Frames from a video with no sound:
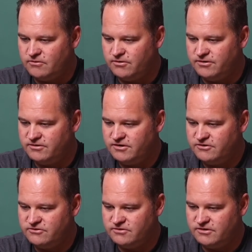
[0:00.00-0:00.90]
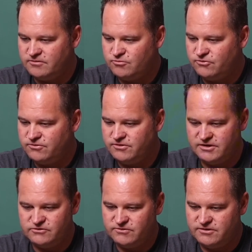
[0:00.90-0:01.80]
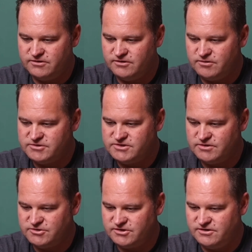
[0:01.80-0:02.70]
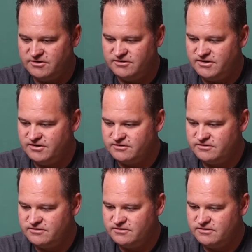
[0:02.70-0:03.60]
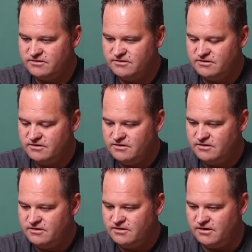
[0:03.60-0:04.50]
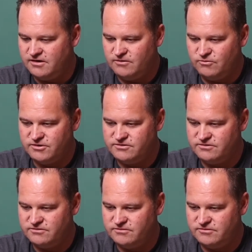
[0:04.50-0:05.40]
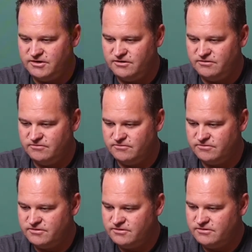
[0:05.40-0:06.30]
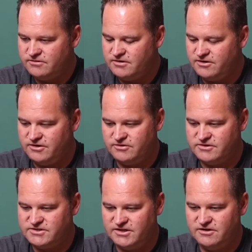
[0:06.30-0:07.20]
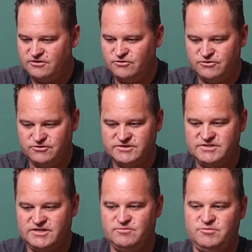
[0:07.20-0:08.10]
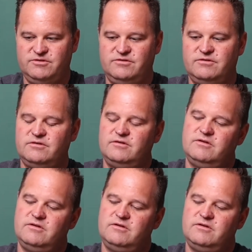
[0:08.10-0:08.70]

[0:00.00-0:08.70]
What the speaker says: Orientation link point, that's fine. Limit subject to detect. I want to leave, I think this again, you could set up a